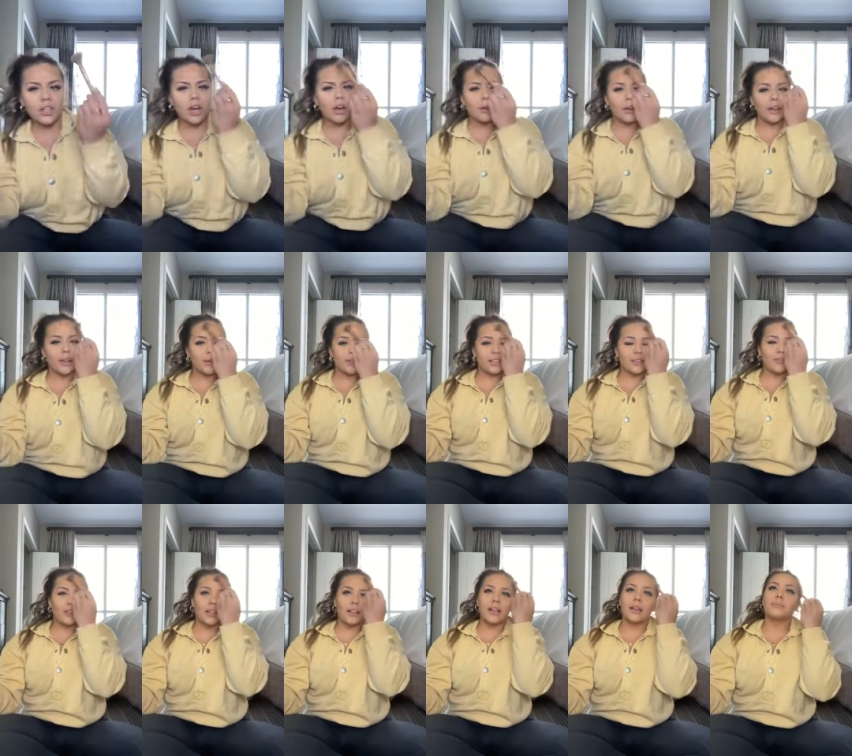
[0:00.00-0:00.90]
So anyways,
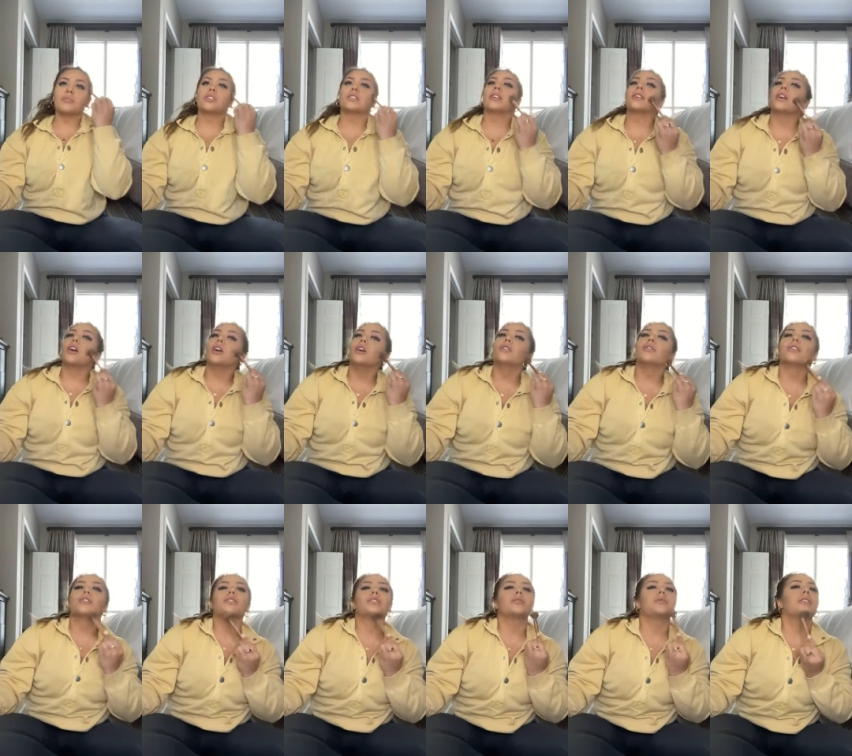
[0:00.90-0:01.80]
I feel like I'm just like
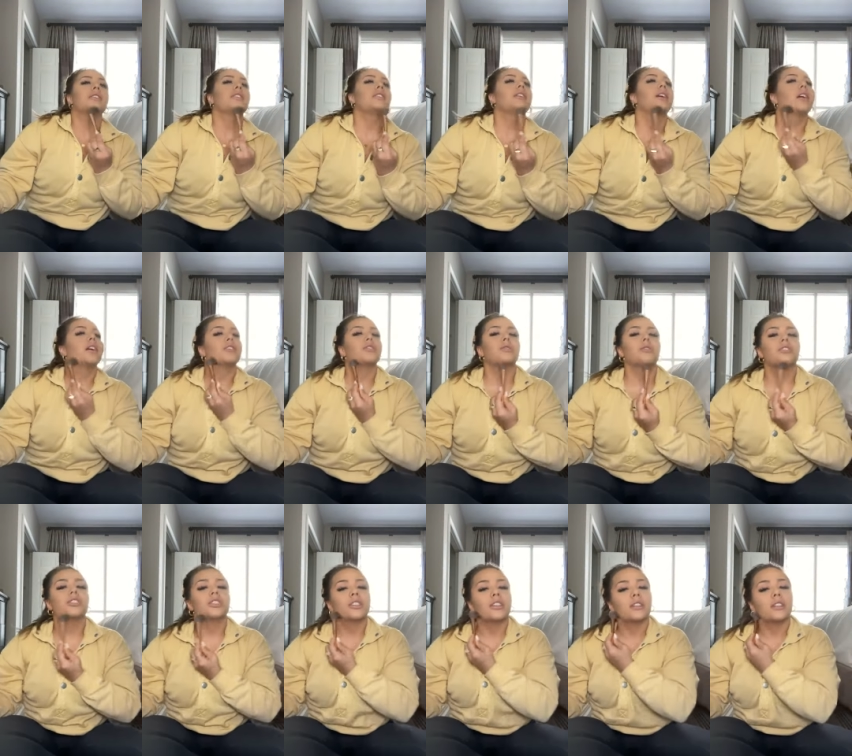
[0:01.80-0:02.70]
overdoing the
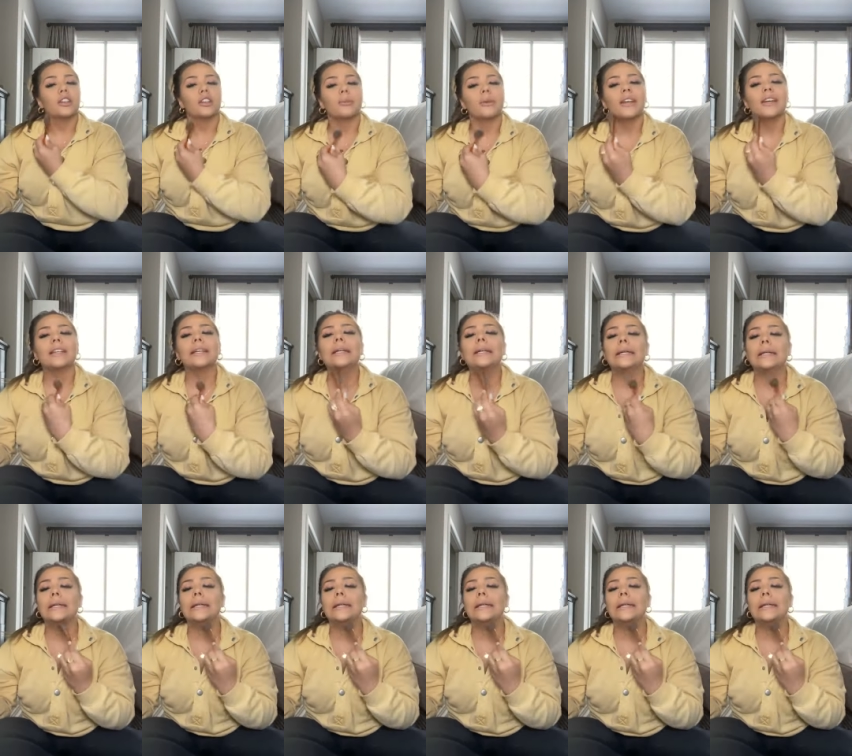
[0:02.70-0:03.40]
contour just a little bit,